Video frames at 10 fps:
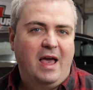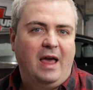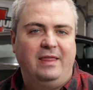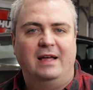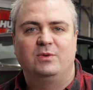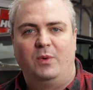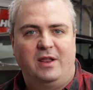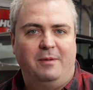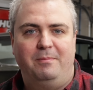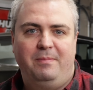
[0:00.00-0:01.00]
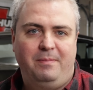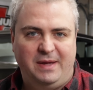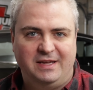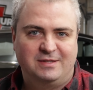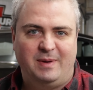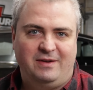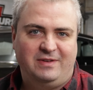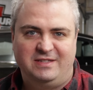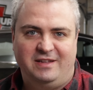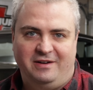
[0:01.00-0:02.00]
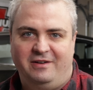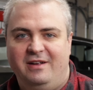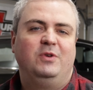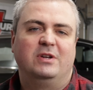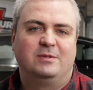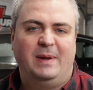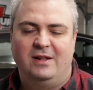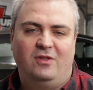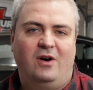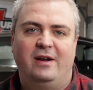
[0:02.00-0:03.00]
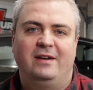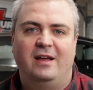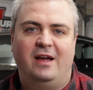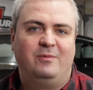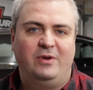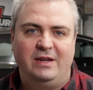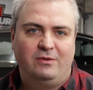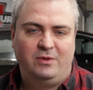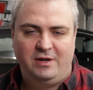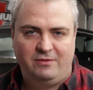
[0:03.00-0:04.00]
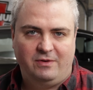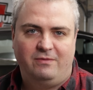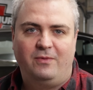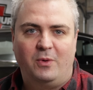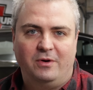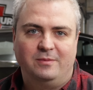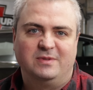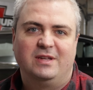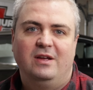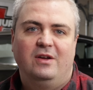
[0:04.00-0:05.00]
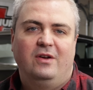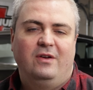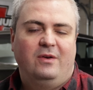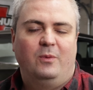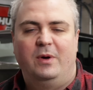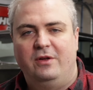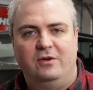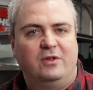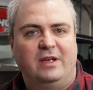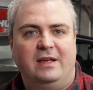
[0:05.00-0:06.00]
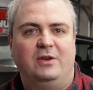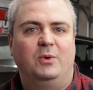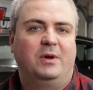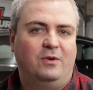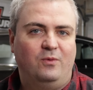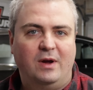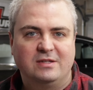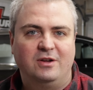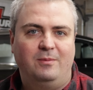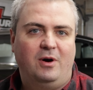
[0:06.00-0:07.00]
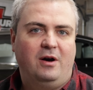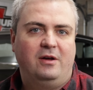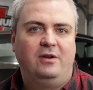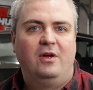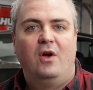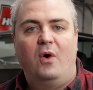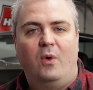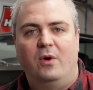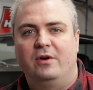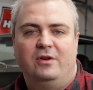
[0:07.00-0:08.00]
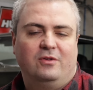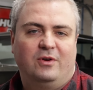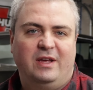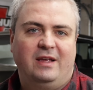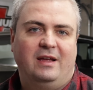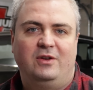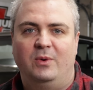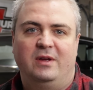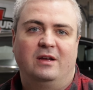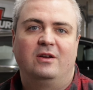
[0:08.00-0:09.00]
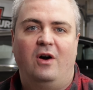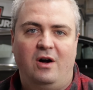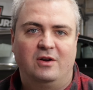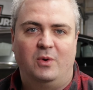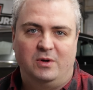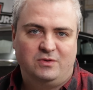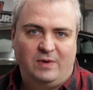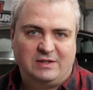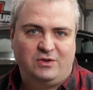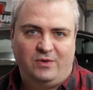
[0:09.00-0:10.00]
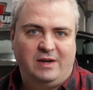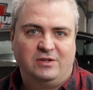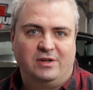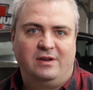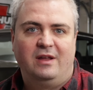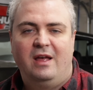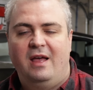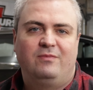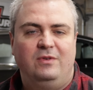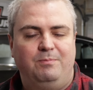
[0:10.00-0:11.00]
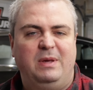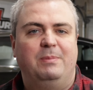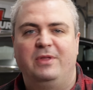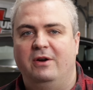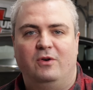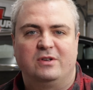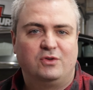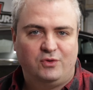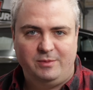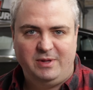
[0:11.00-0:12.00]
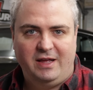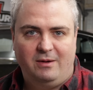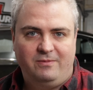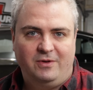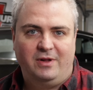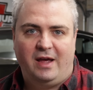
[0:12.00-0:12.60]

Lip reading: and that's one of the biggest benefits there. You can spend a lot of time reading through the different forums, whether you're looking at doing a resto mod or you're looking at doing a concourse restoration. People there are extremely helpful